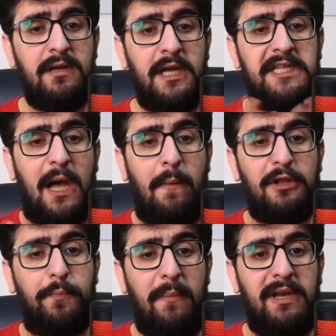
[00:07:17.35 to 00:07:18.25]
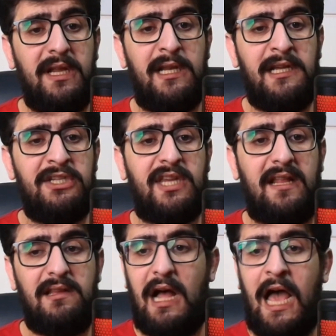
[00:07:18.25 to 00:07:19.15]
He's come out publicly and
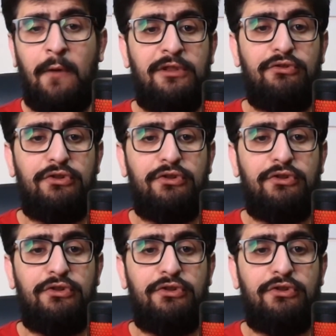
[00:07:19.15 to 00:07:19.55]
said, I want to